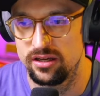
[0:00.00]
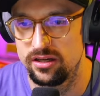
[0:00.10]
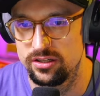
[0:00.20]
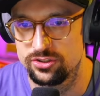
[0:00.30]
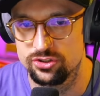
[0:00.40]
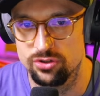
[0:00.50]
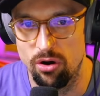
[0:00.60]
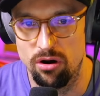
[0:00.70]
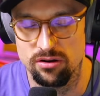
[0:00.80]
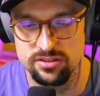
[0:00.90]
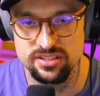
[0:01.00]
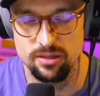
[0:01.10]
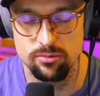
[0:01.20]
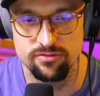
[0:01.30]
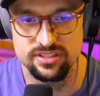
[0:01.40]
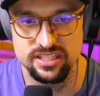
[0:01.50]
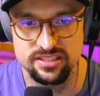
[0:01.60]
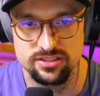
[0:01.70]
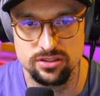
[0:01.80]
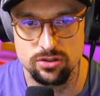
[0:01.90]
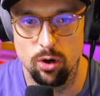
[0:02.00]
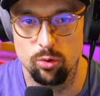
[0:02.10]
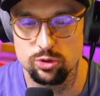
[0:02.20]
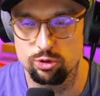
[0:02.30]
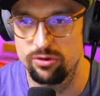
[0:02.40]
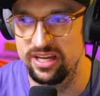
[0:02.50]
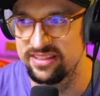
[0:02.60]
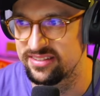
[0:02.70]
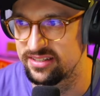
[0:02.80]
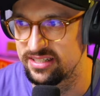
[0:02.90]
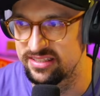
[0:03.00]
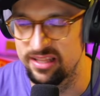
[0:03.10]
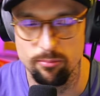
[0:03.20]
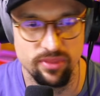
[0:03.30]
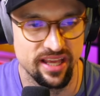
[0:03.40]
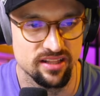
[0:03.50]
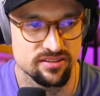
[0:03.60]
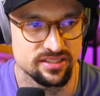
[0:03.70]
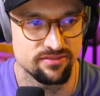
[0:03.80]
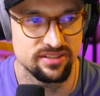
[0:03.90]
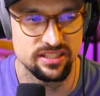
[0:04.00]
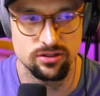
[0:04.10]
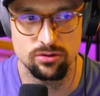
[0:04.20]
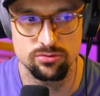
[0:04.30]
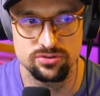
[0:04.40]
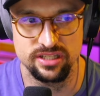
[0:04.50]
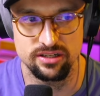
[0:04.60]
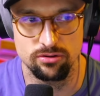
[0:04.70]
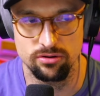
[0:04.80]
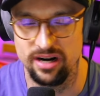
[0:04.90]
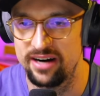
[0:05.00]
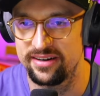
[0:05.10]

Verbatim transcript: uh, saw some of these code red uh, thumbnails and videos or, or